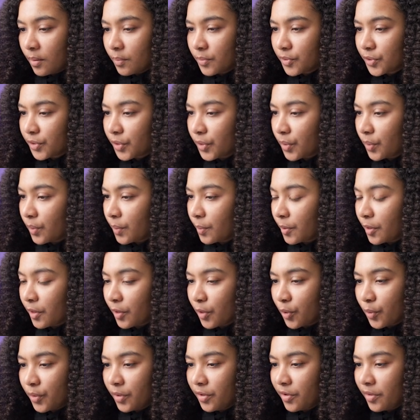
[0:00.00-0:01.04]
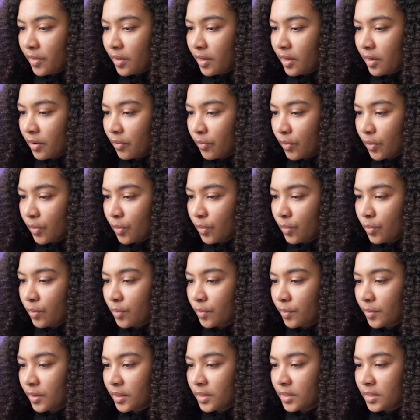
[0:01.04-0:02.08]
So I'm going to go into the hero. I'm
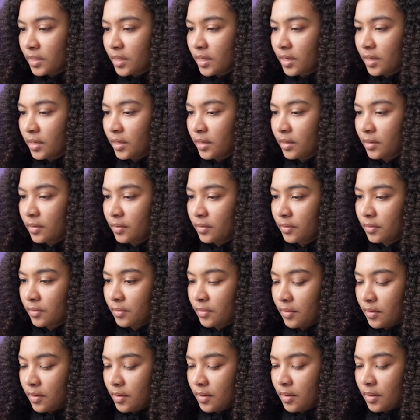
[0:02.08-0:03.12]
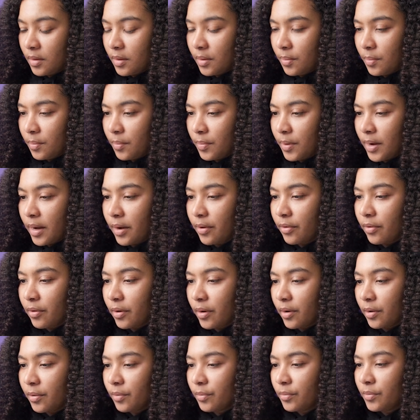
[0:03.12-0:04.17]
going to say
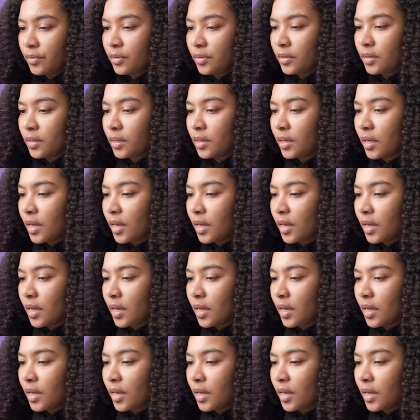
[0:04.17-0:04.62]
background.